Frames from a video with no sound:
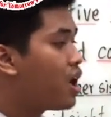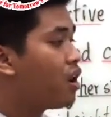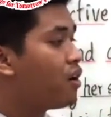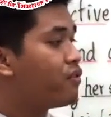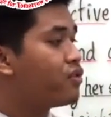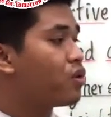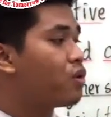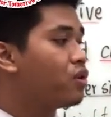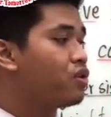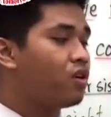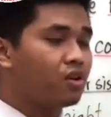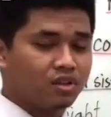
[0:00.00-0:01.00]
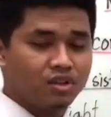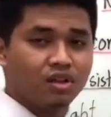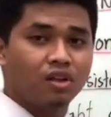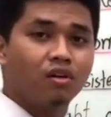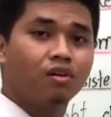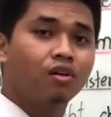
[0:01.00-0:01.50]
of your daughter
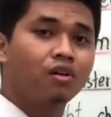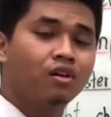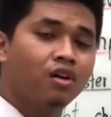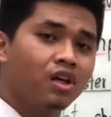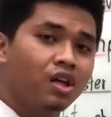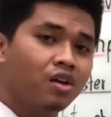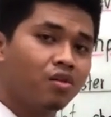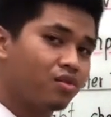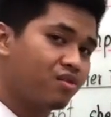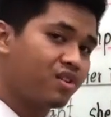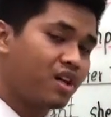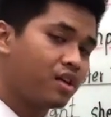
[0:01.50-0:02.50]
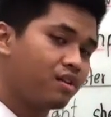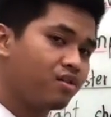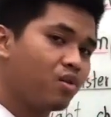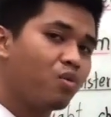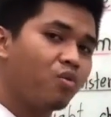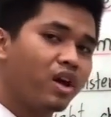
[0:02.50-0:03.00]
or son.
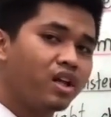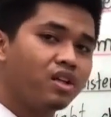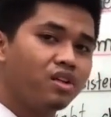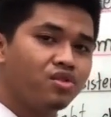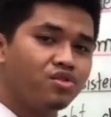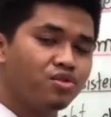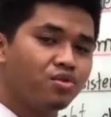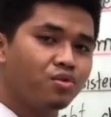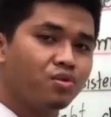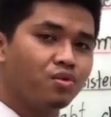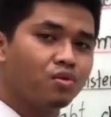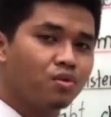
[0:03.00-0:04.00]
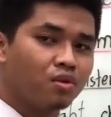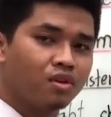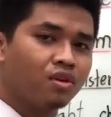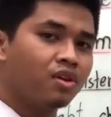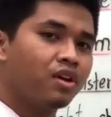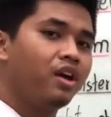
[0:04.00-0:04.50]
So when you
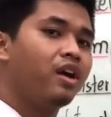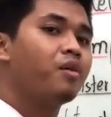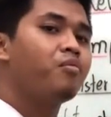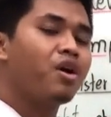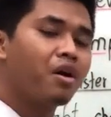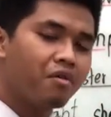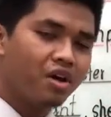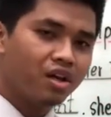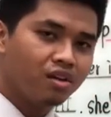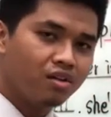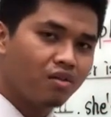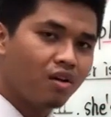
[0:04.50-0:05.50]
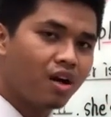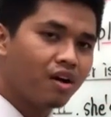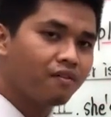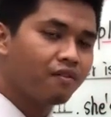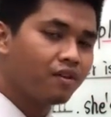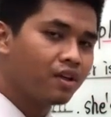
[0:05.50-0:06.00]
get married, you
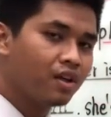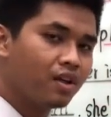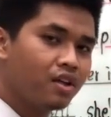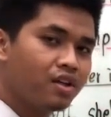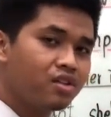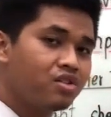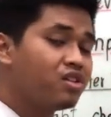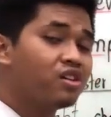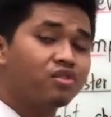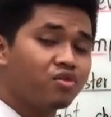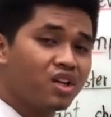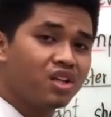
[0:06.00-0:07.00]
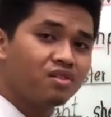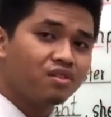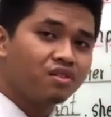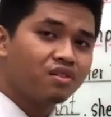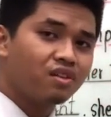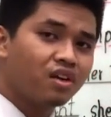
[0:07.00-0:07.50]
have
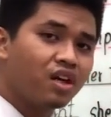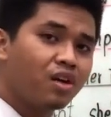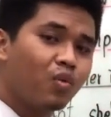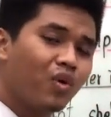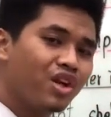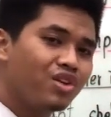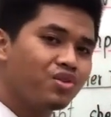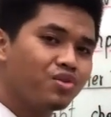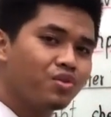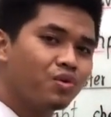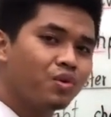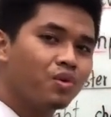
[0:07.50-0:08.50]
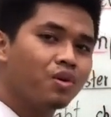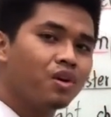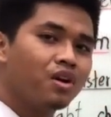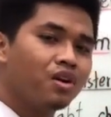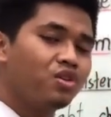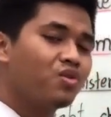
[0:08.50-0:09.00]
children, and when you
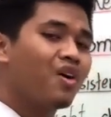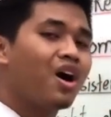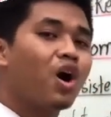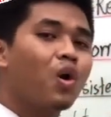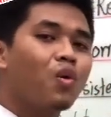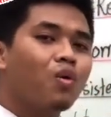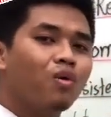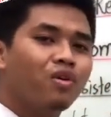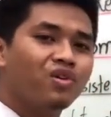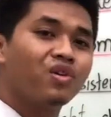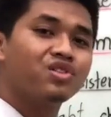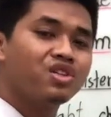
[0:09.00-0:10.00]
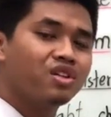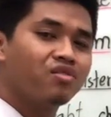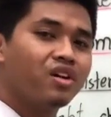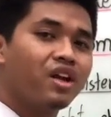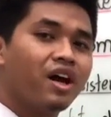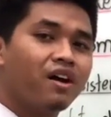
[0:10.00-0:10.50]
are old, your
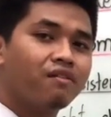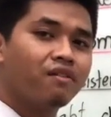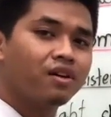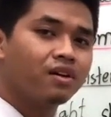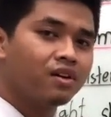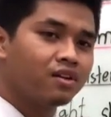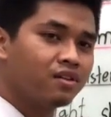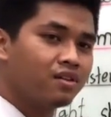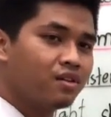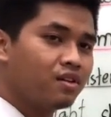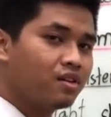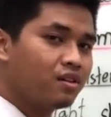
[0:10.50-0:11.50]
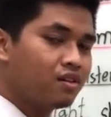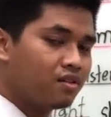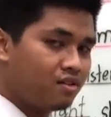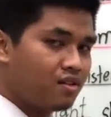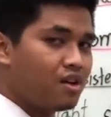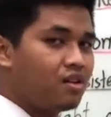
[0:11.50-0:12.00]
children have
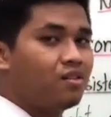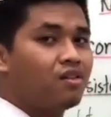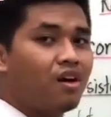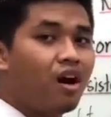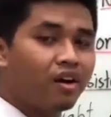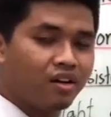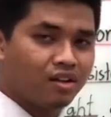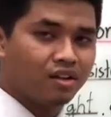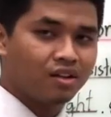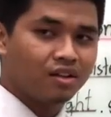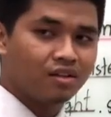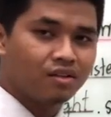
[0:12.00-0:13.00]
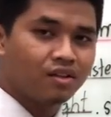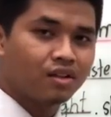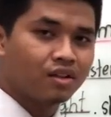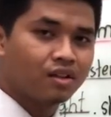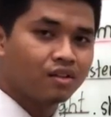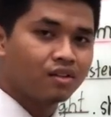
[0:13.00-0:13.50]
son or daughter.
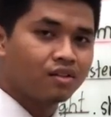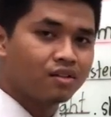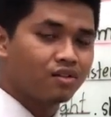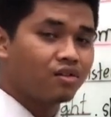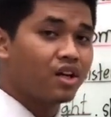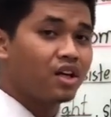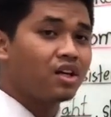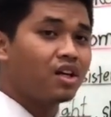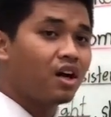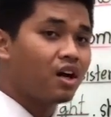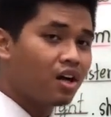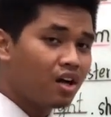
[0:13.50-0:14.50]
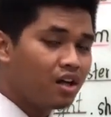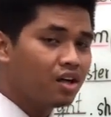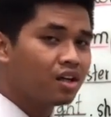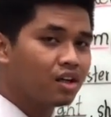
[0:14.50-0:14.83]
So they are